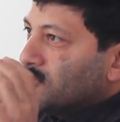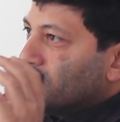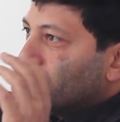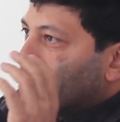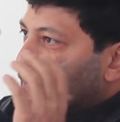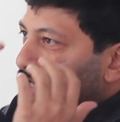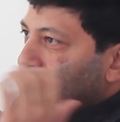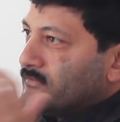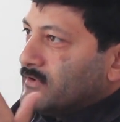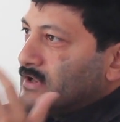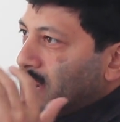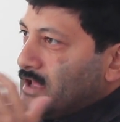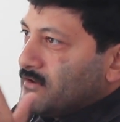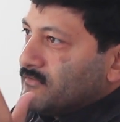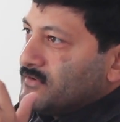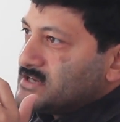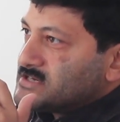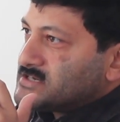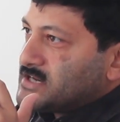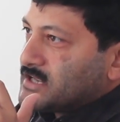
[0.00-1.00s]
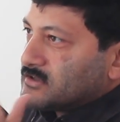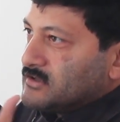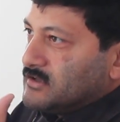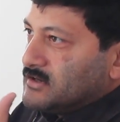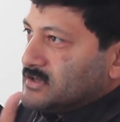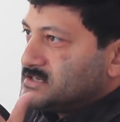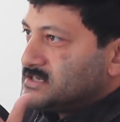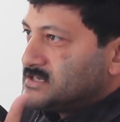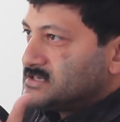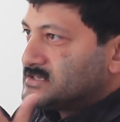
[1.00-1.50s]
whatever language
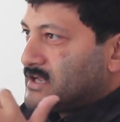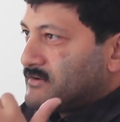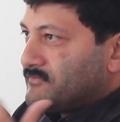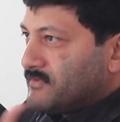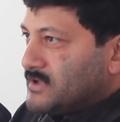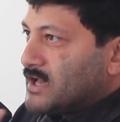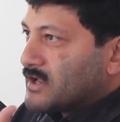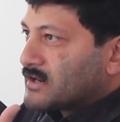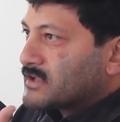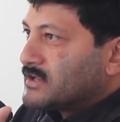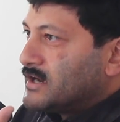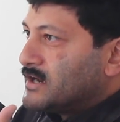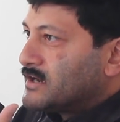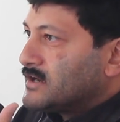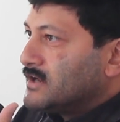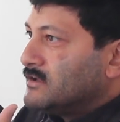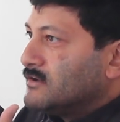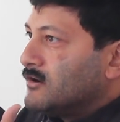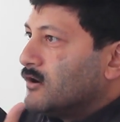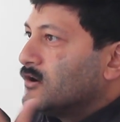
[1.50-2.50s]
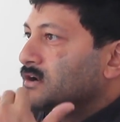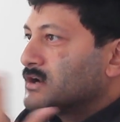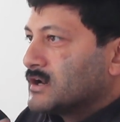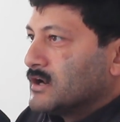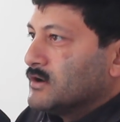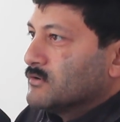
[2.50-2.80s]
technologies that we are creating on